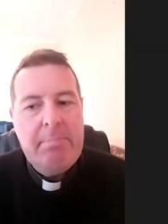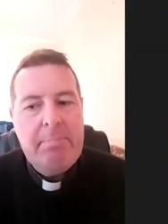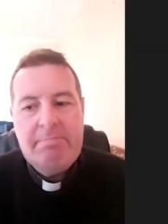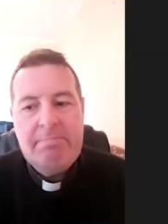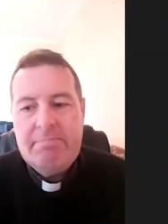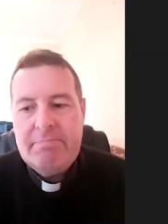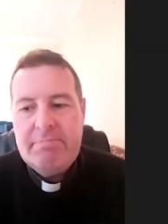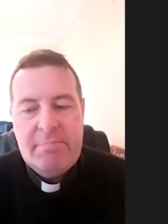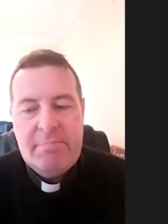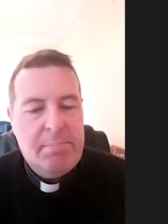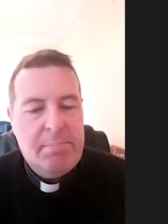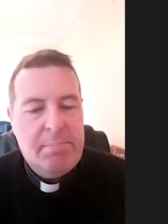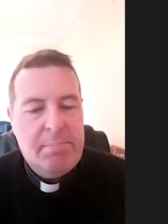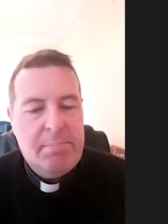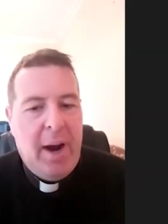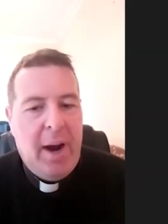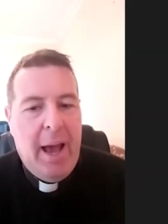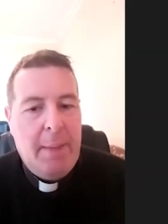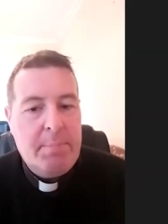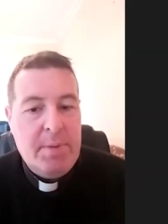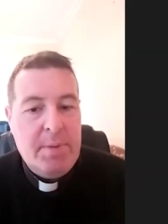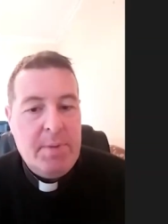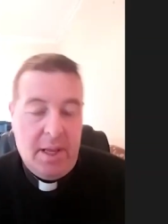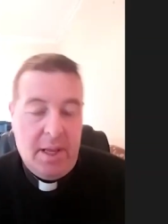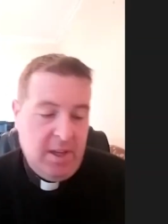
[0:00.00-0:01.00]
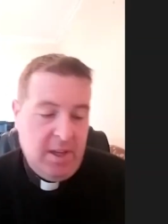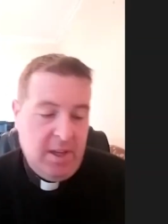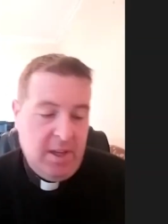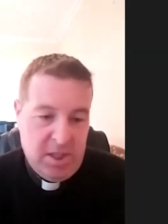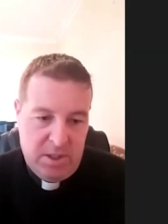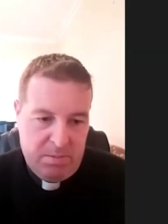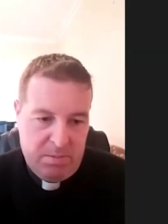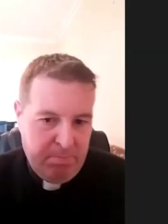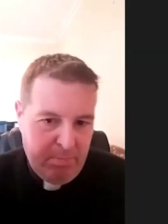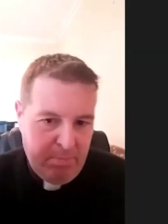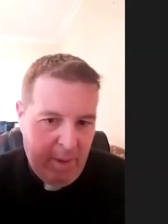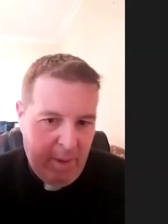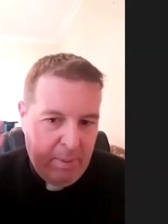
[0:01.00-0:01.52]
eh, perhaps, and
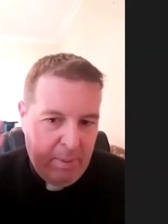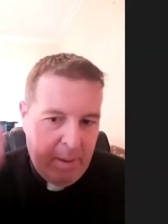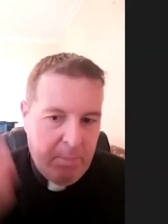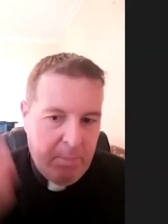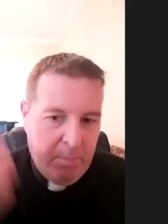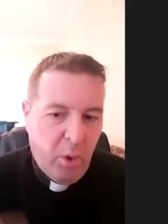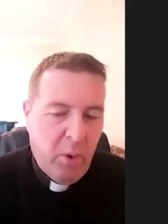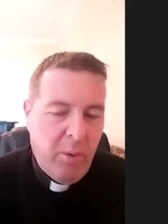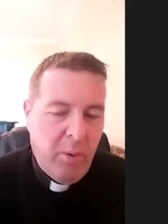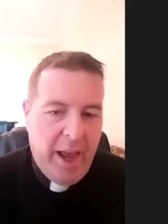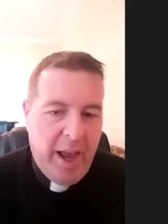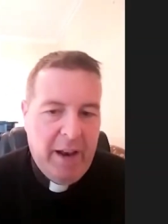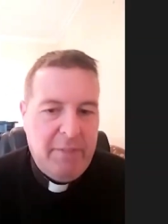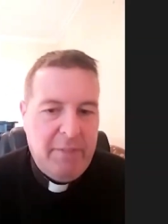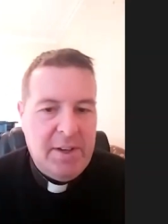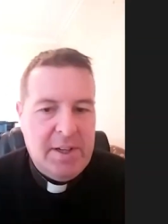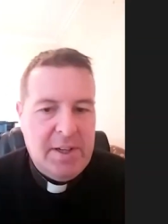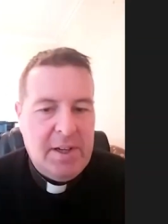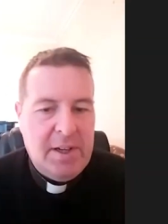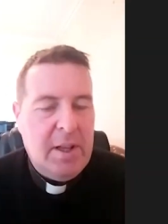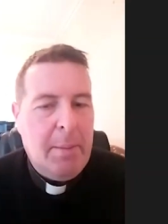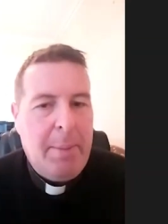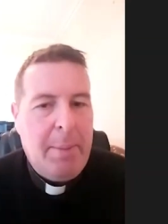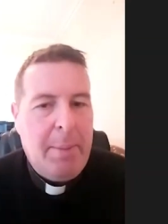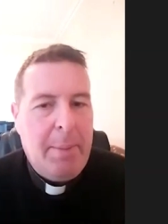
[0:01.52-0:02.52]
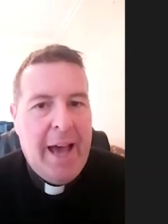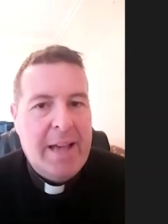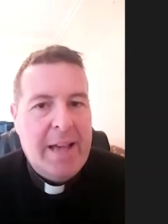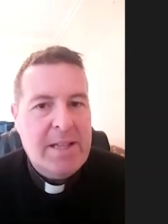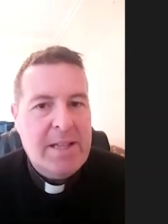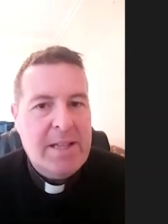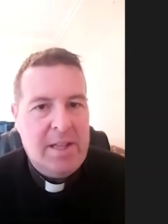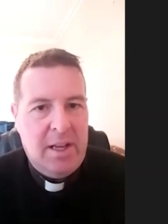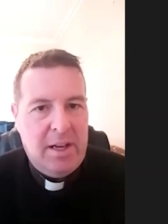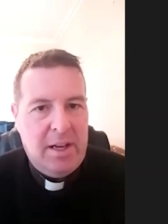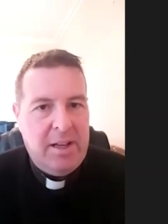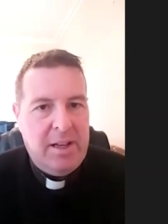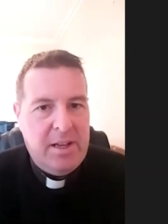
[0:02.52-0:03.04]
this may be more relevant in the
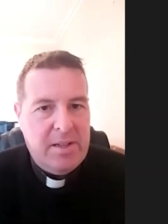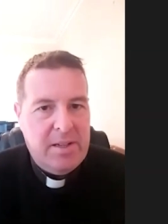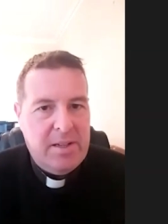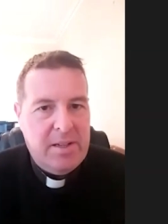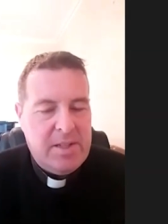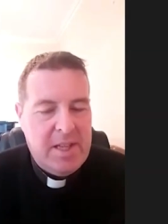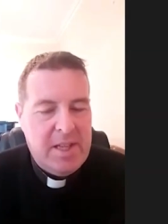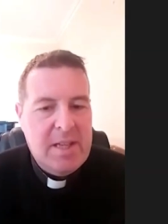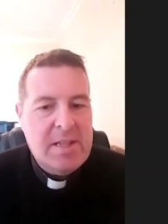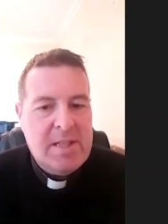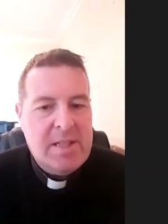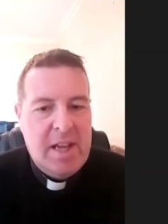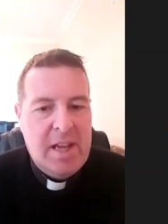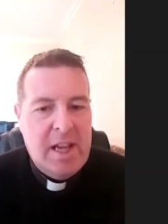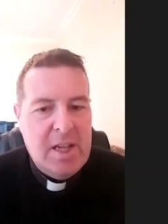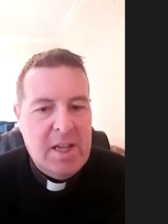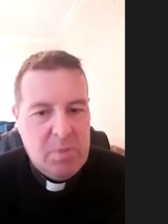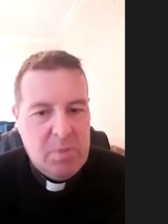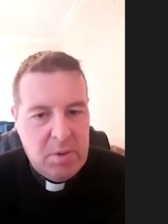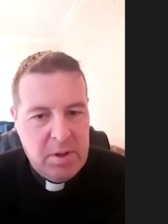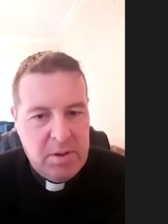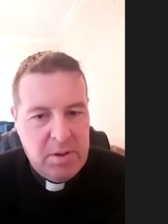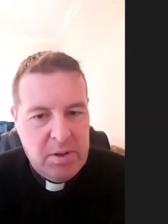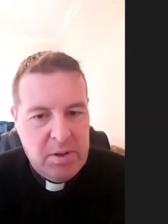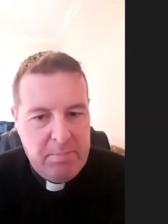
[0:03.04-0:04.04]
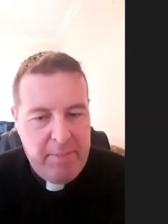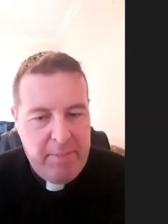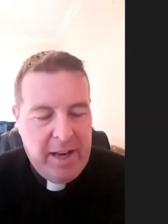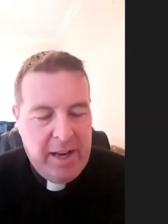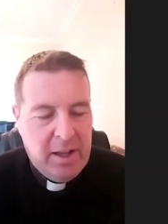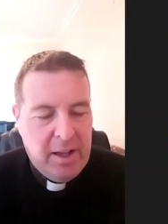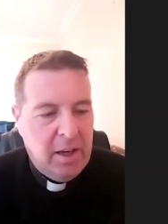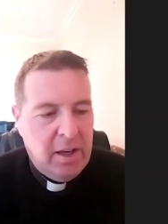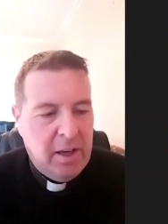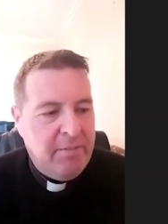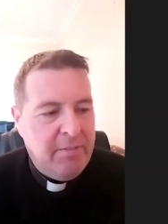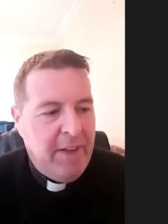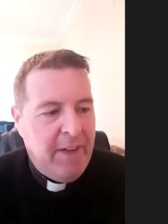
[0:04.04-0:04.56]
past than it is these days with
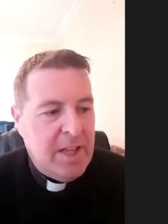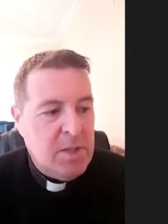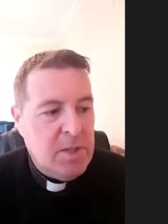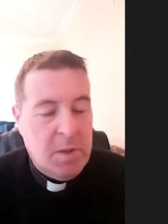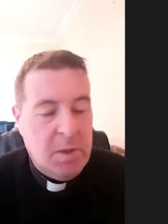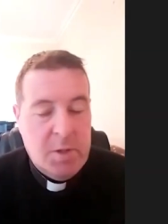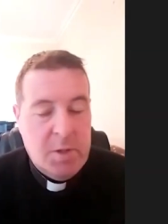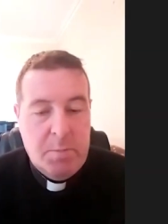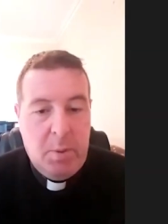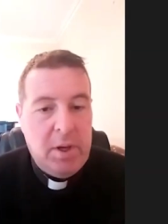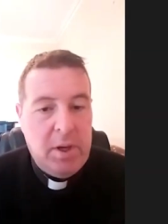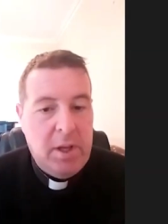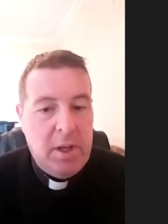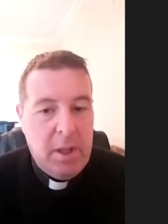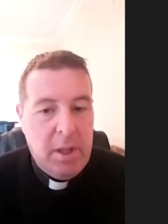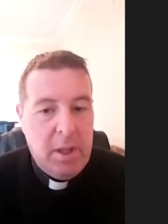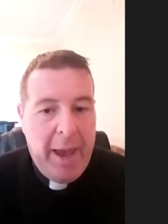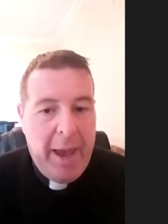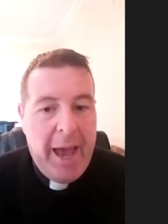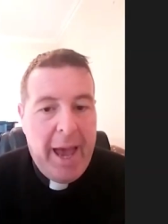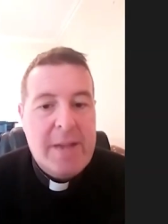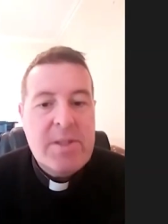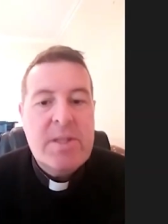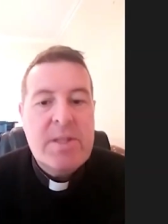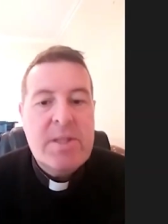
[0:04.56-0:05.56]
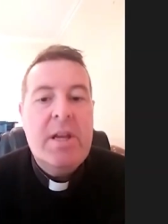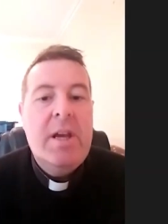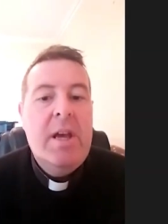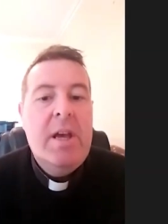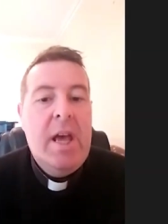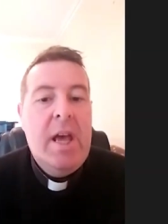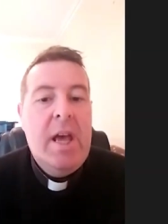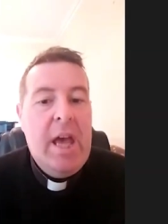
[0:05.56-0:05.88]
medical advancements, but in the past,